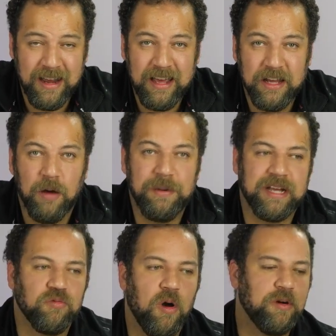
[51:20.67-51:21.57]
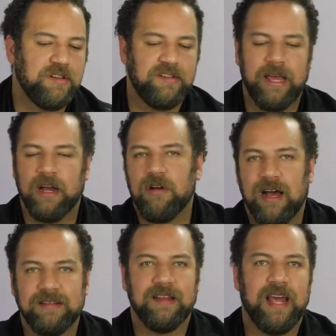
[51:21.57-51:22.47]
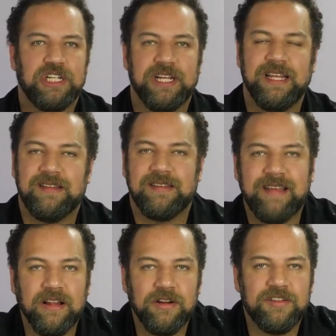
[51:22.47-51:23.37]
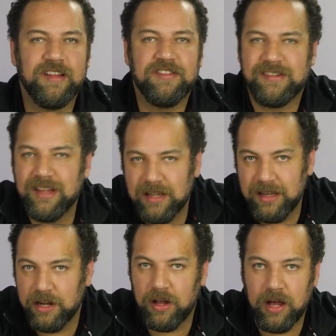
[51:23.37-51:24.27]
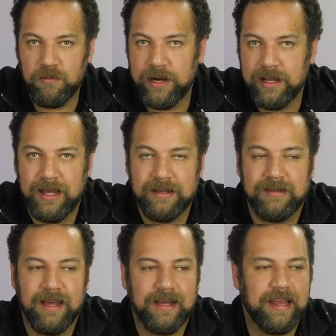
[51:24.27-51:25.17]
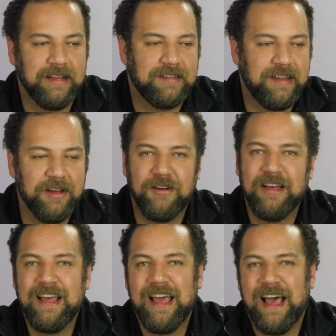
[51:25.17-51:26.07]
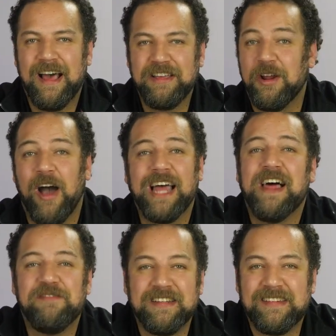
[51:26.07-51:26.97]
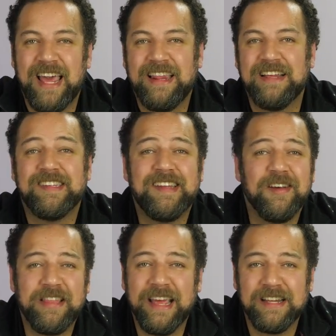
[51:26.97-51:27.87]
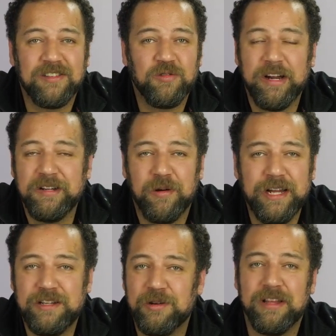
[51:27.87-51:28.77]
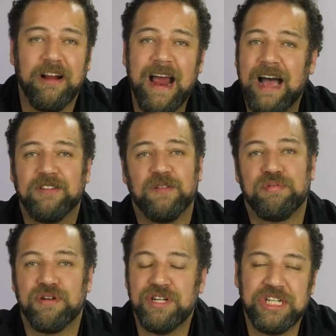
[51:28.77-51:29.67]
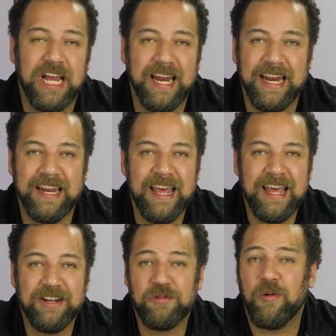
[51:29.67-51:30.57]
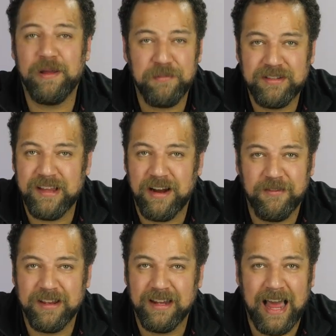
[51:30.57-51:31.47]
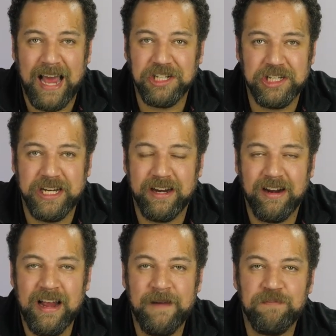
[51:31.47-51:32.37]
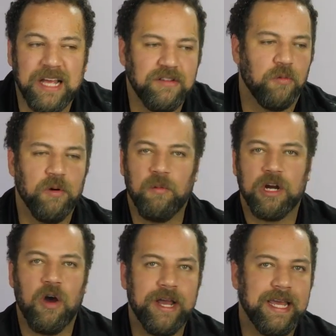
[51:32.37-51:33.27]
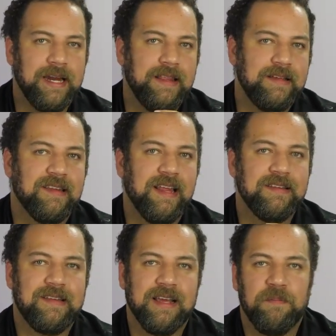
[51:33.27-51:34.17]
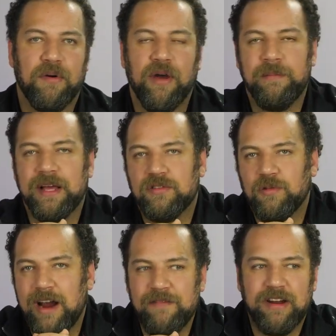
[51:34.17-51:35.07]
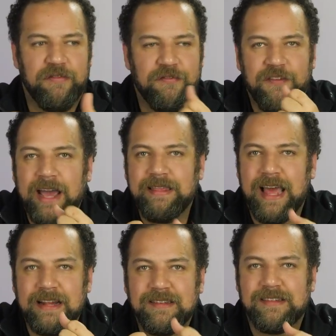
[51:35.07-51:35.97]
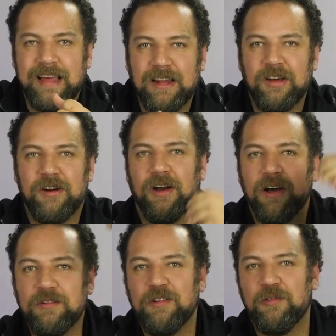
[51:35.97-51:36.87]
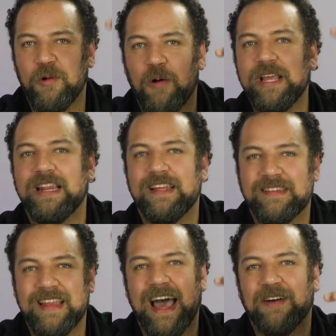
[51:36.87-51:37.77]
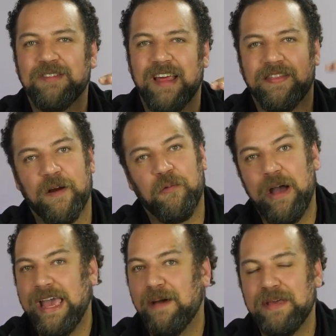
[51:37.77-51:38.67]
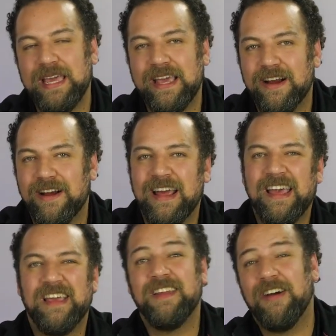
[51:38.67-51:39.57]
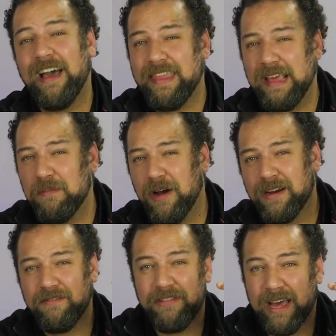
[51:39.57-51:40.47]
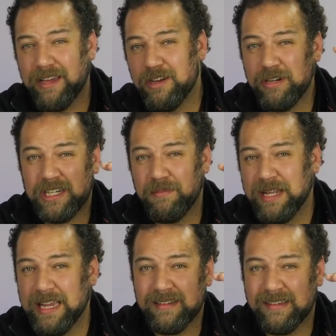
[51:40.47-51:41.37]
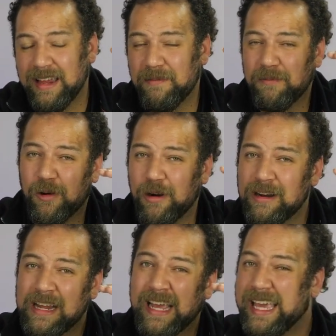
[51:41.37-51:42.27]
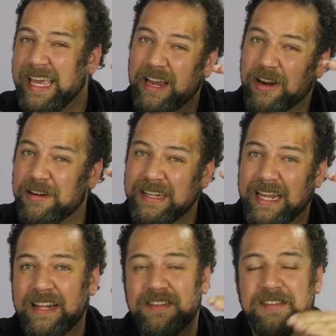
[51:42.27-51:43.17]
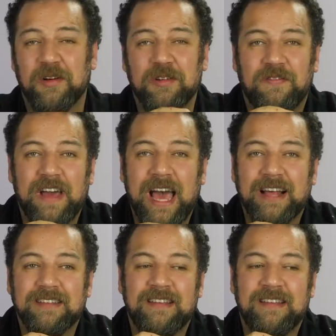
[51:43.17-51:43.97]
Because what we're seeing across the nation, these sellers, they're still a little unrealistic. They still, I love to say they still think it's 2022 and their house appreciated 20% over the last year. And so when we're going into these listing appointments, we're having to fight that seller on what we list the house at. They're way up here. I think market value, we should be listing it more here to get it sold fast.